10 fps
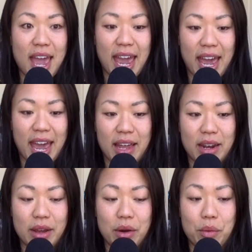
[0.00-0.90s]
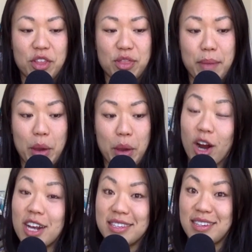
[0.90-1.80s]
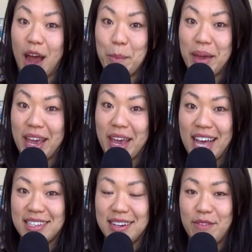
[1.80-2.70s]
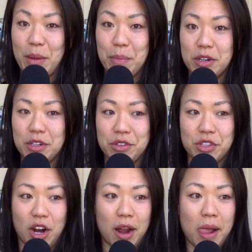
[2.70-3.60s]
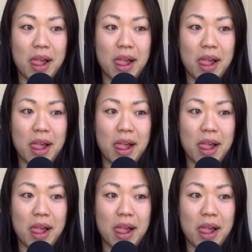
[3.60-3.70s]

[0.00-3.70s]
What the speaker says: And with my work stopping as an event producer,